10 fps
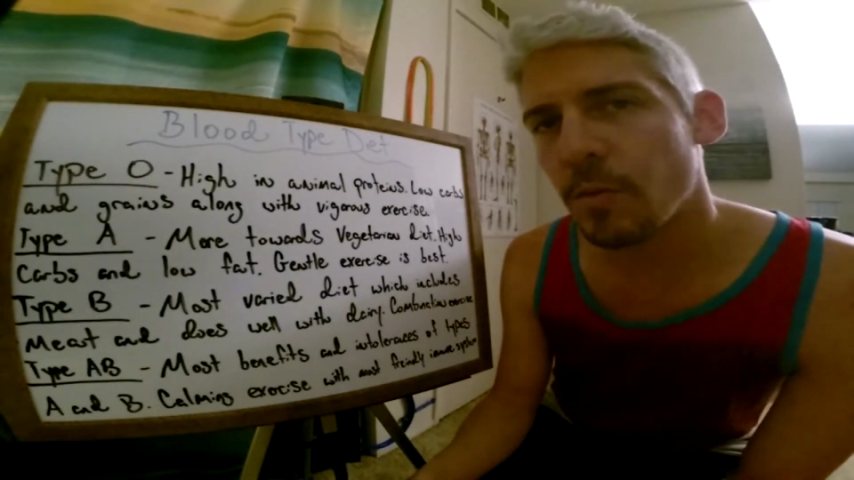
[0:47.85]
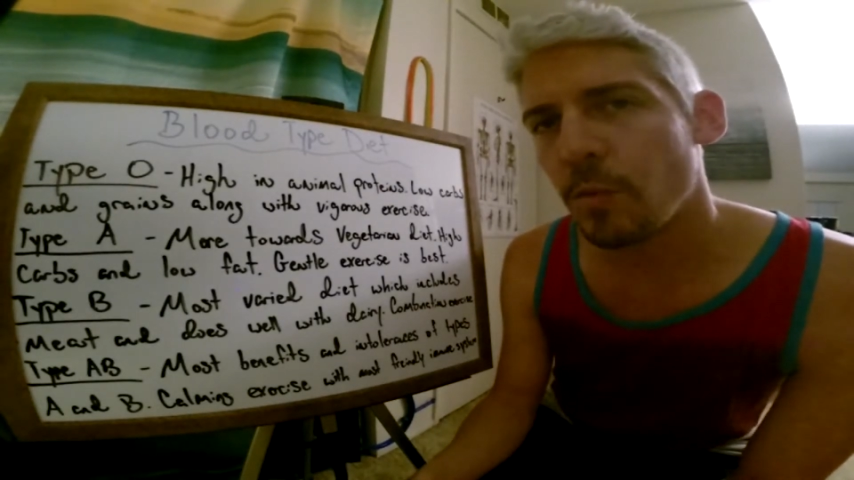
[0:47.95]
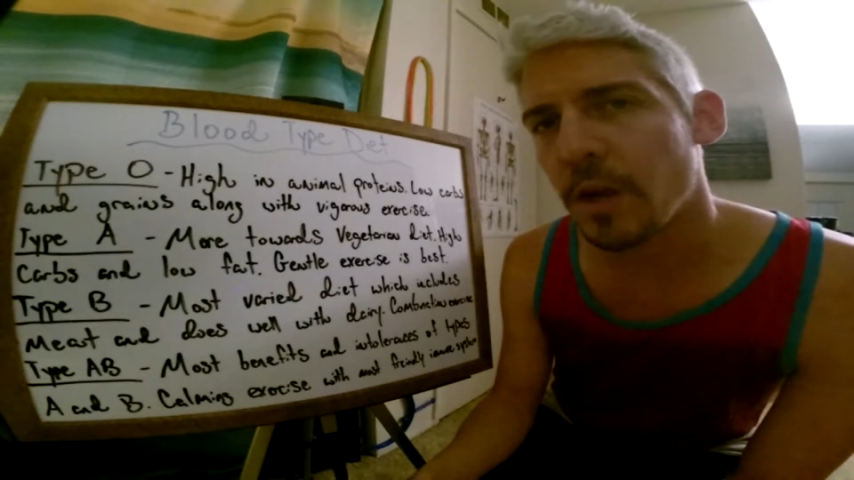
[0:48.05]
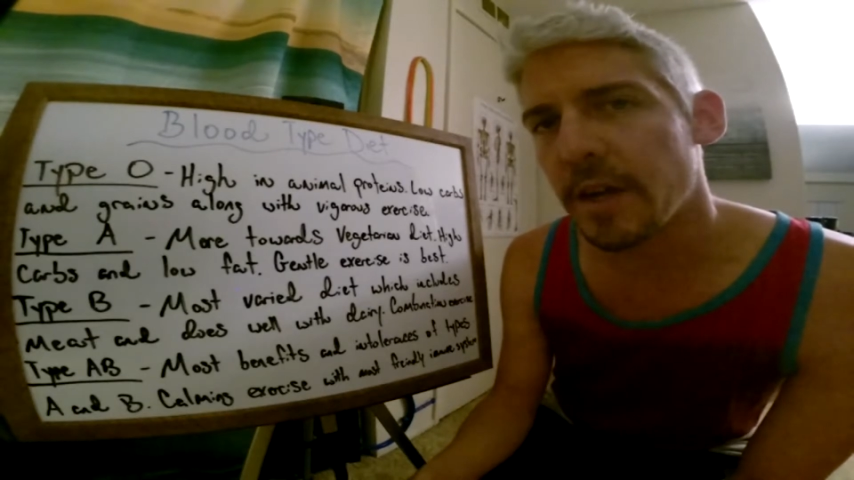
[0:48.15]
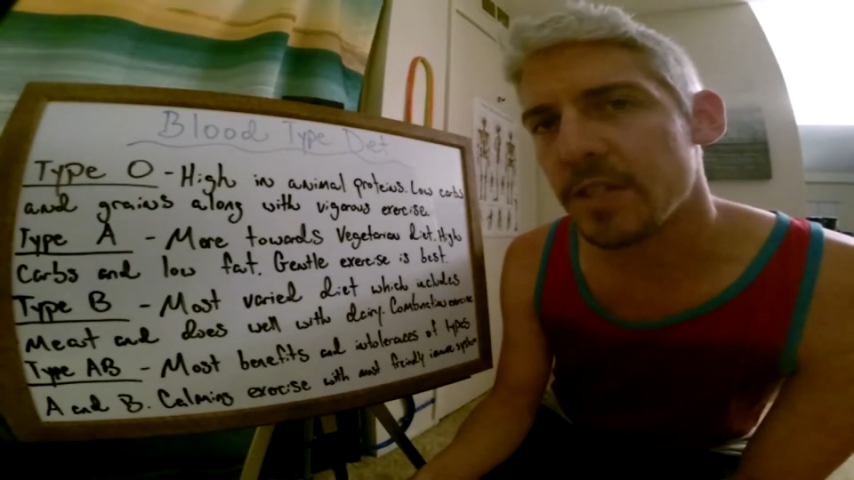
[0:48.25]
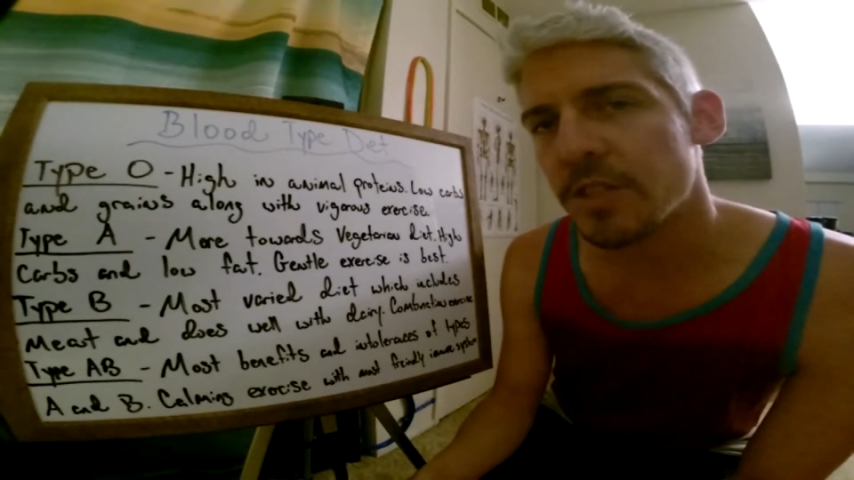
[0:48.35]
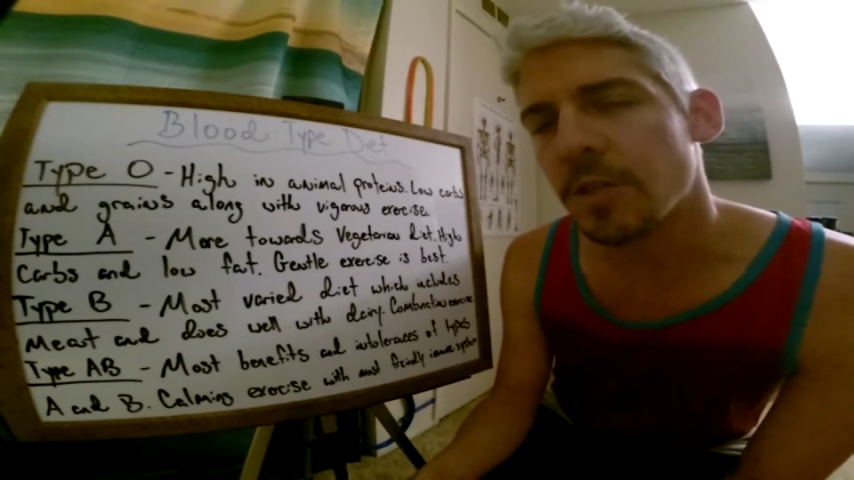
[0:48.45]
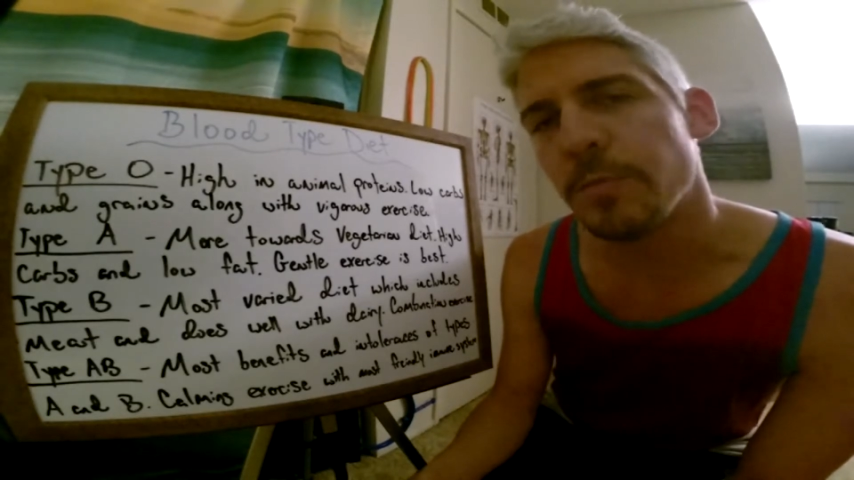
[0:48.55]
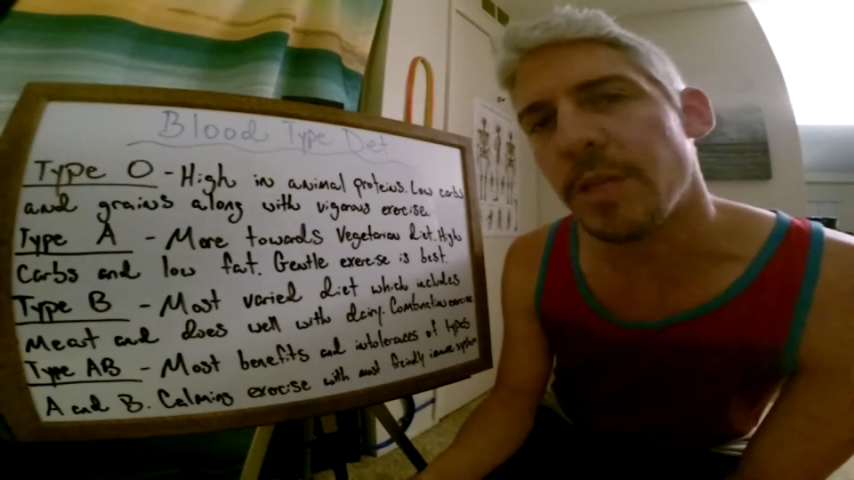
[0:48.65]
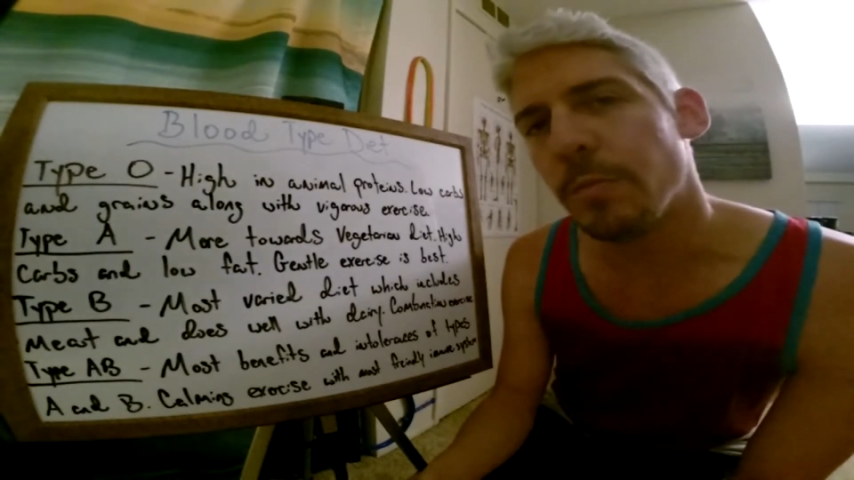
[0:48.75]
why
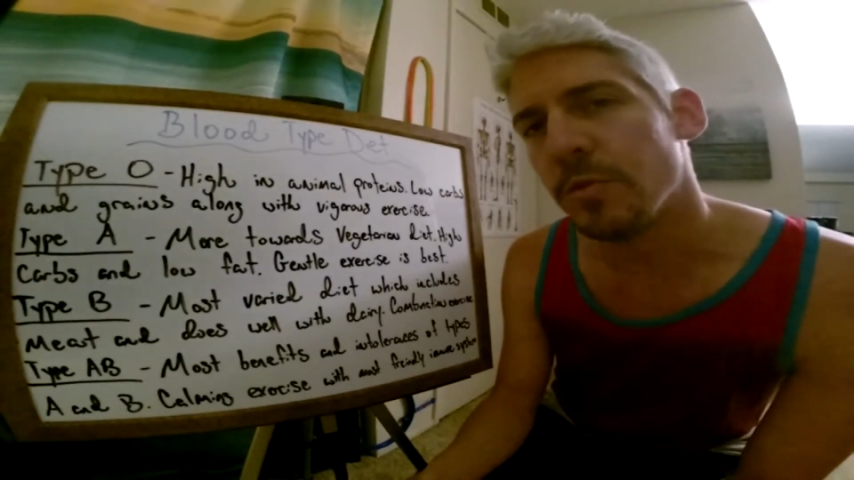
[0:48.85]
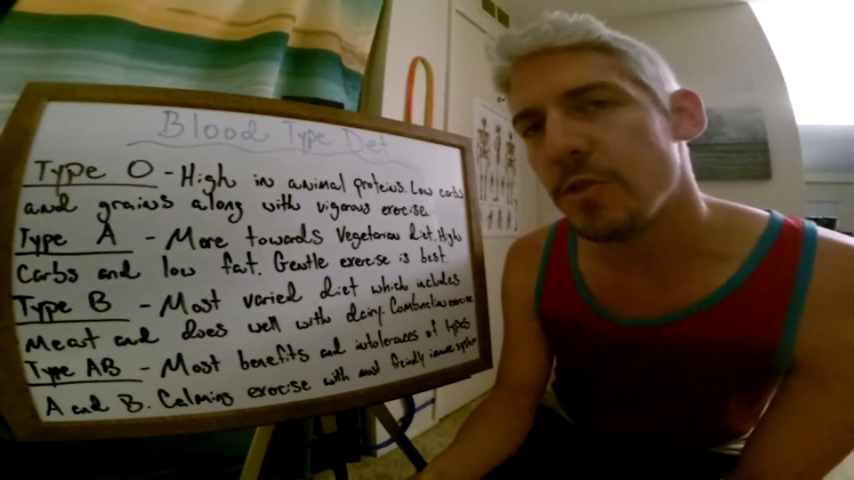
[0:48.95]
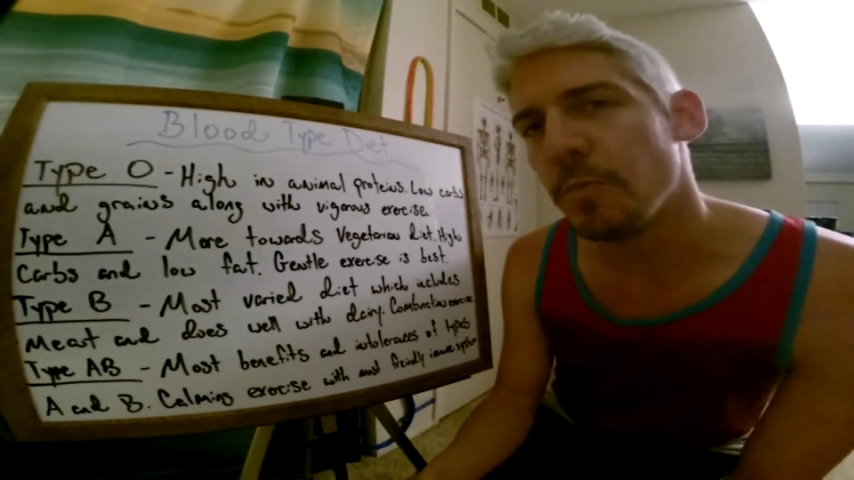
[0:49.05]
certain people do